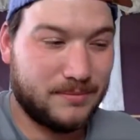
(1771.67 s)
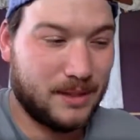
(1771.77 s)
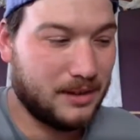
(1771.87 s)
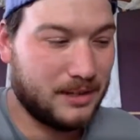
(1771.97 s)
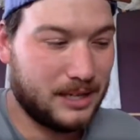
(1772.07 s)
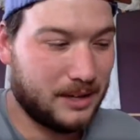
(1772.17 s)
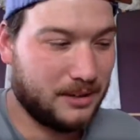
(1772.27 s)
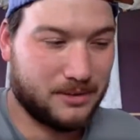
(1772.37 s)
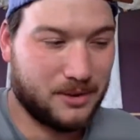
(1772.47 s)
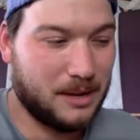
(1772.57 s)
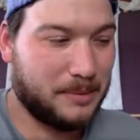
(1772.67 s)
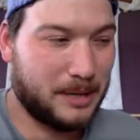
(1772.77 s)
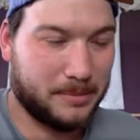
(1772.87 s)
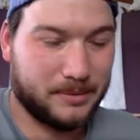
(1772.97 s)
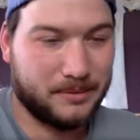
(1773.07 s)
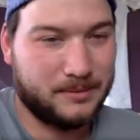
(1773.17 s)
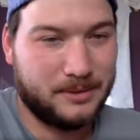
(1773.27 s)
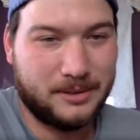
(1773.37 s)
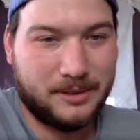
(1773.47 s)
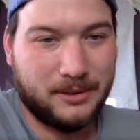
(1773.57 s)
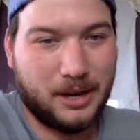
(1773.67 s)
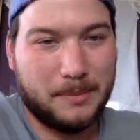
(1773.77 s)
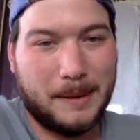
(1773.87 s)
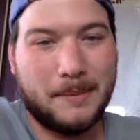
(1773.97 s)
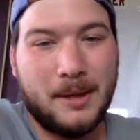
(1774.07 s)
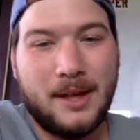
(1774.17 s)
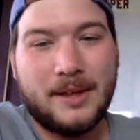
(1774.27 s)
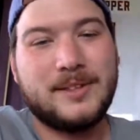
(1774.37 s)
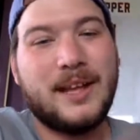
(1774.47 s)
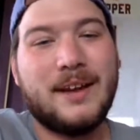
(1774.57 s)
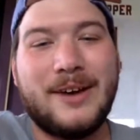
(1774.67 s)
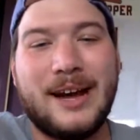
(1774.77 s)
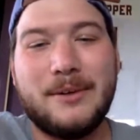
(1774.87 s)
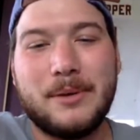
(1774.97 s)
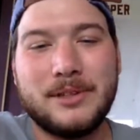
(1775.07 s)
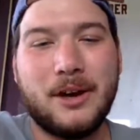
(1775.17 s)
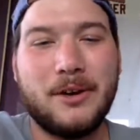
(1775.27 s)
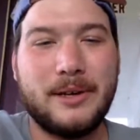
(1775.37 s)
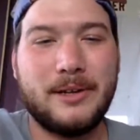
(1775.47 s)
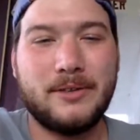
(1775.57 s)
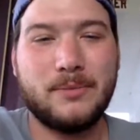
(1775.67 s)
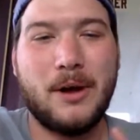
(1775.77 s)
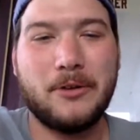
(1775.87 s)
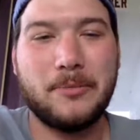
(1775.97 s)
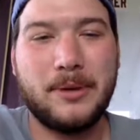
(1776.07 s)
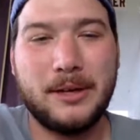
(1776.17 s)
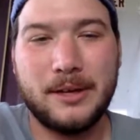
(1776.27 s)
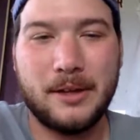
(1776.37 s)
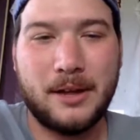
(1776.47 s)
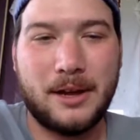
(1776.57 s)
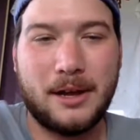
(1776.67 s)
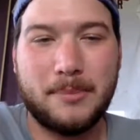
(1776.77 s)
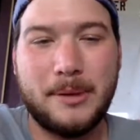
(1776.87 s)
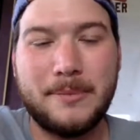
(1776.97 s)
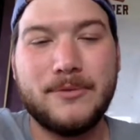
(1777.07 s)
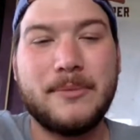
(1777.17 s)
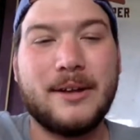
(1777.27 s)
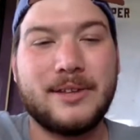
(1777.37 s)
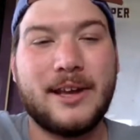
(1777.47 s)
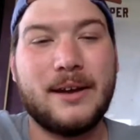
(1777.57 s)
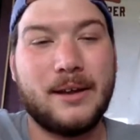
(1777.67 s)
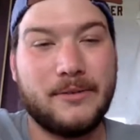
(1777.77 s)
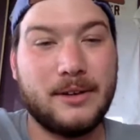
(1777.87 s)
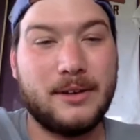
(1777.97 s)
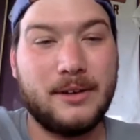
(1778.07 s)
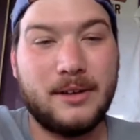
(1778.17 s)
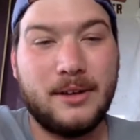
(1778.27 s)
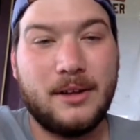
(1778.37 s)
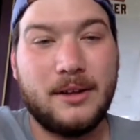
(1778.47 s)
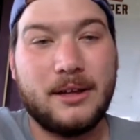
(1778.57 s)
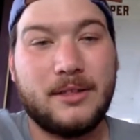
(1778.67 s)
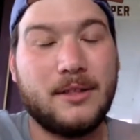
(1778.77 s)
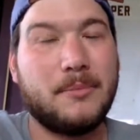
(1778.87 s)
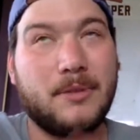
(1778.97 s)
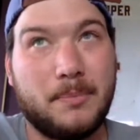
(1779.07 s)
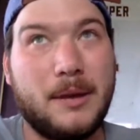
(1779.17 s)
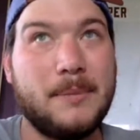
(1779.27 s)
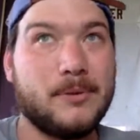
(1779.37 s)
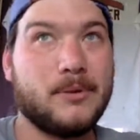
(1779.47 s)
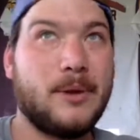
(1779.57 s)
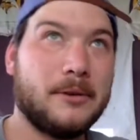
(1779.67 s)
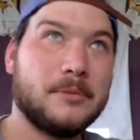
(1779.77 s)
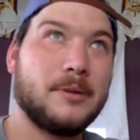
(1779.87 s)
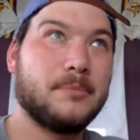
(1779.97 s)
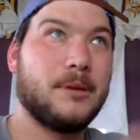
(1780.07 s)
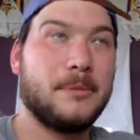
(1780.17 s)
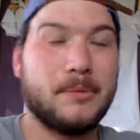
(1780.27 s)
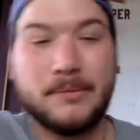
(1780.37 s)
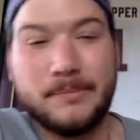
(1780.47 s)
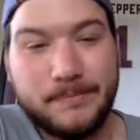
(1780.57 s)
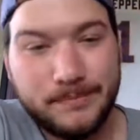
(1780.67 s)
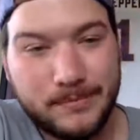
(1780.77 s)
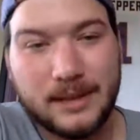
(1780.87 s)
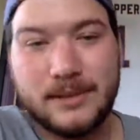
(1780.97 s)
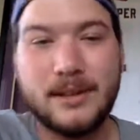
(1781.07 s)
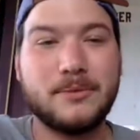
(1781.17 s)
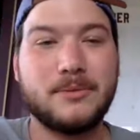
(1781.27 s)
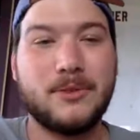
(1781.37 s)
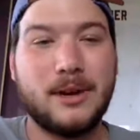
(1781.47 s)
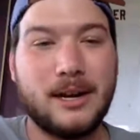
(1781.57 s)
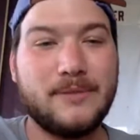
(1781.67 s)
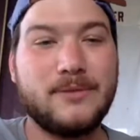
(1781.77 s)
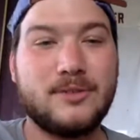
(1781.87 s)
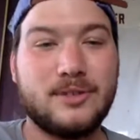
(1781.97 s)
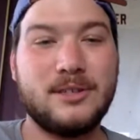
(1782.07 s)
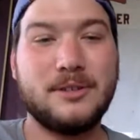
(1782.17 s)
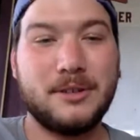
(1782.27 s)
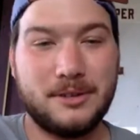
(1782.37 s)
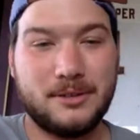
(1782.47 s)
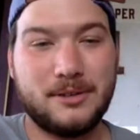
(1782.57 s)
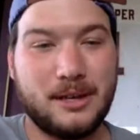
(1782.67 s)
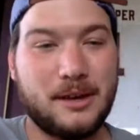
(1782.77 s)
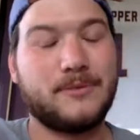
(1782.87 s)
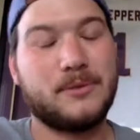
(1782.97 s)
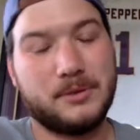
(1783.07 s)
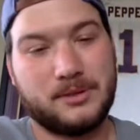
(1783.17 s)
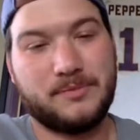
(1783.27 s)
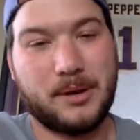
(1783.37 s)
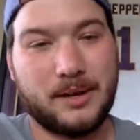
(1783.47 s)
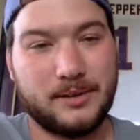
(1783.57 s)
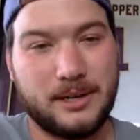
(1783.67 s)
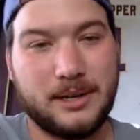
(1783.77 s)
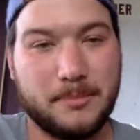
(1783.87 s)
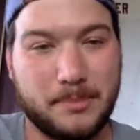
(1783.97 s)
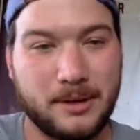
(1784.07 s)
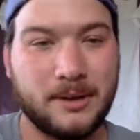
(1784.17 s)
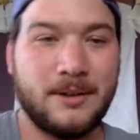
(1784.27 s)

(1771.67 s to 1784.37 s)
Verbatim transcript: they, yeah, great people. Right. Great people. State of Iowa is always welcoming uh, people from outside of it. The, the, people are welcoming people. That's that's what's great. Have you seen their? Of course, you've probably seen it, but